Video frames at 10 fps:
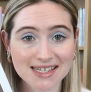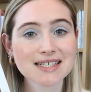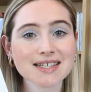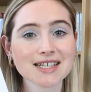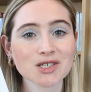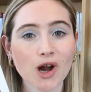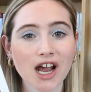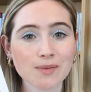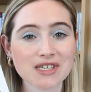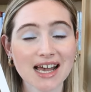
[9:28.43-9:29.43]
This is
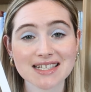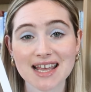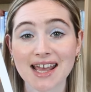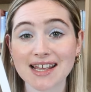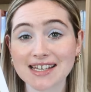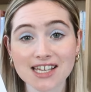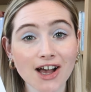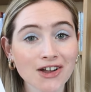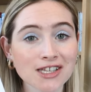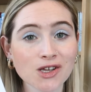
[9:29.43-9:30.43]
described as a
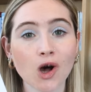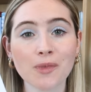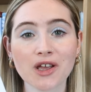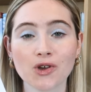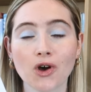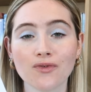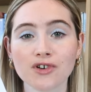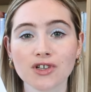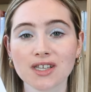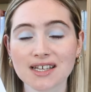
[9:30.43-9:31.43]
darkly comic
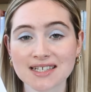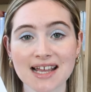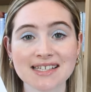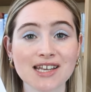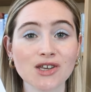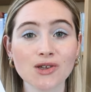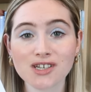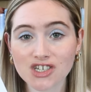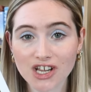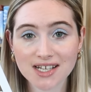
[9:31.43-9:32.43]
novel set in New
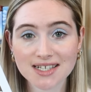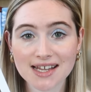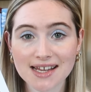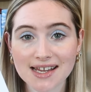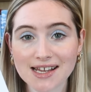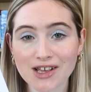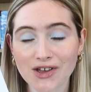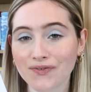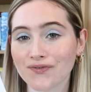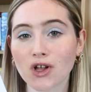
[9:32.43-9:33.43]
Jersey,
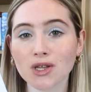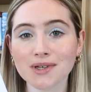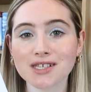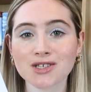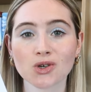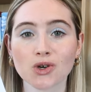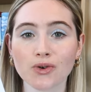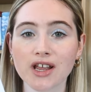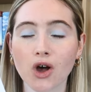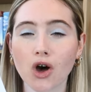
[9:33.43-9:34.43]
following the
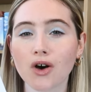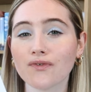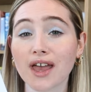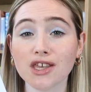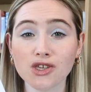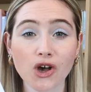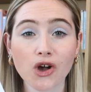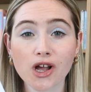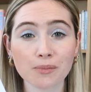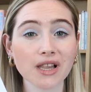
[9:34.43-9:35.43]
story of a
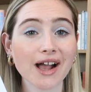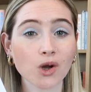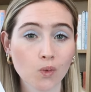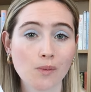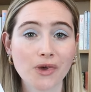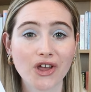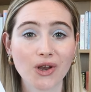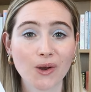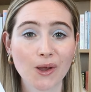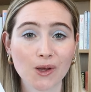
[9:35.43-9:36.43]
young black
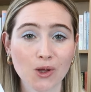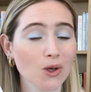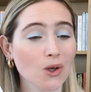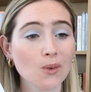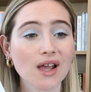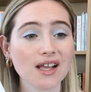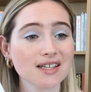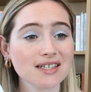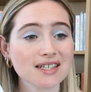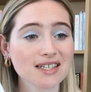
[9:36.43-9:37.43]
woman who
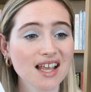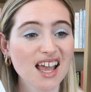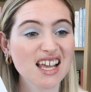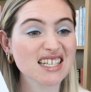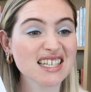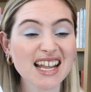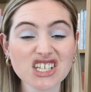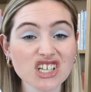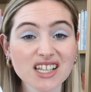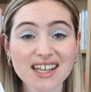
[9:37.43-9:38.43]
is
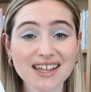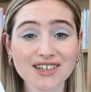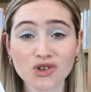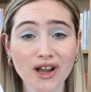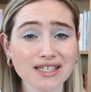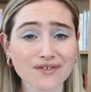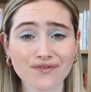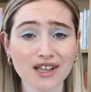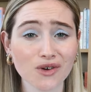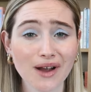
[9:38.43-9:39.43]
essentially trying to
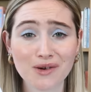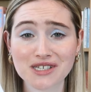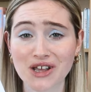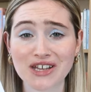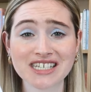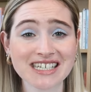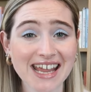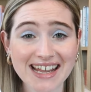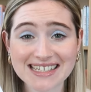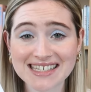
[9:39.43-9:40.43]
figure out her
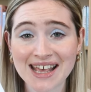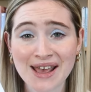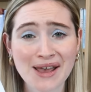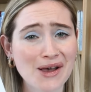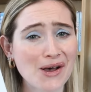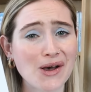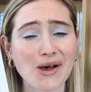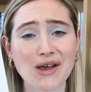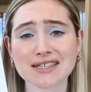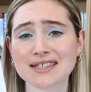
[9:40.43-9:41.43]
shit,
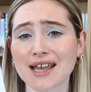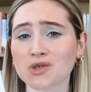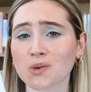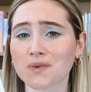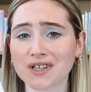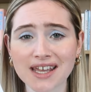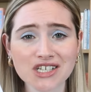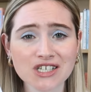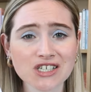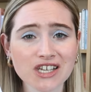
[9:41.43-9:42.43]
her sexual
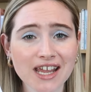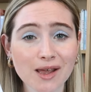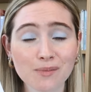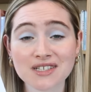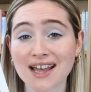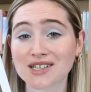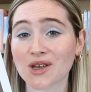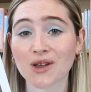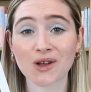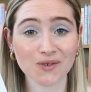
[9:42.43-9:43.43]
relationships, and
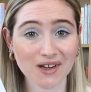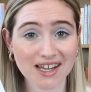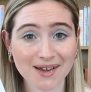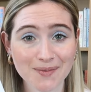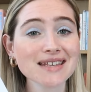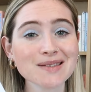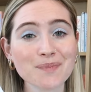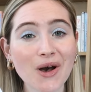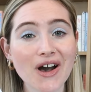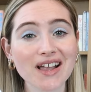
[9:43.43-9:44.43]
her career. This
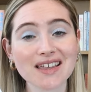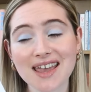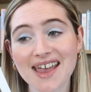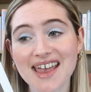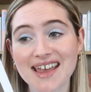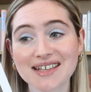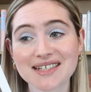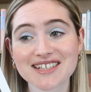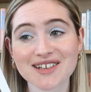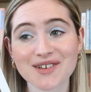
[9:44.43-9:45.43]
book
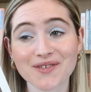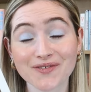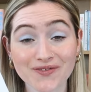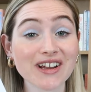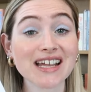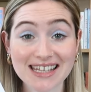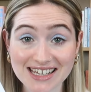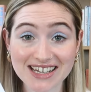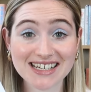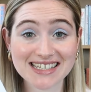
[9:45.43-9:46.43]
is really
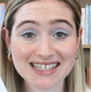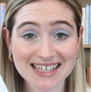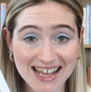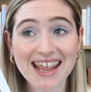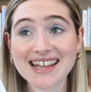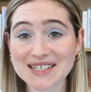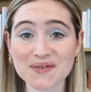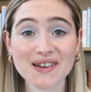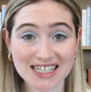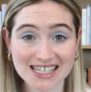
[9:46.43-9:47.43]
good. It's
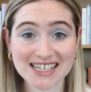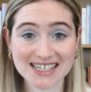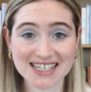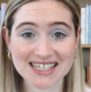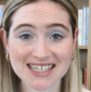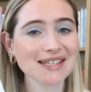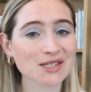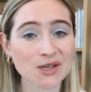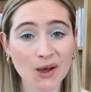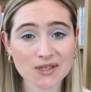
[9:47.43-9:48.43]
really good.
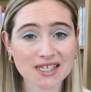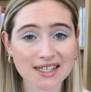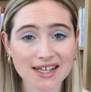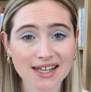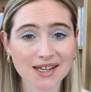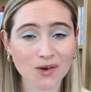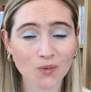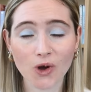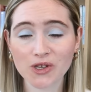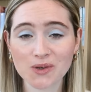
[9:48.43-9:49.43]
It's totally
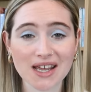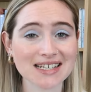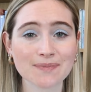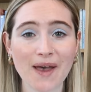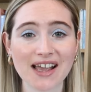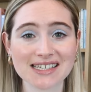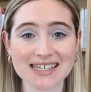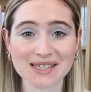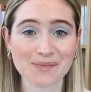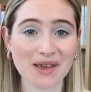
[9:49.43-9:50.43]
what you'd expect
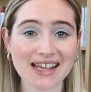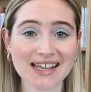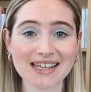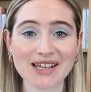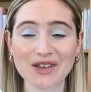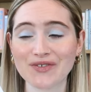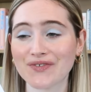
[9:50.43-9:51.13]
it to be.